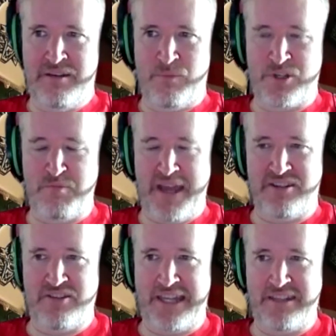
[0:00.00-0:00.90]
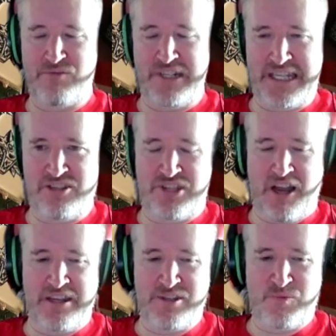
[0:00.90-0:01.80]
which meant that then they released
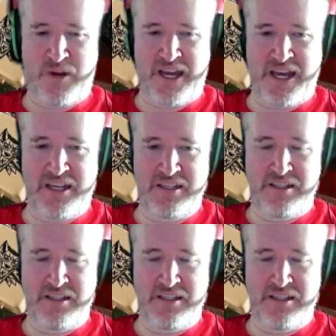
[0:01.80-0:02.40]
dice where,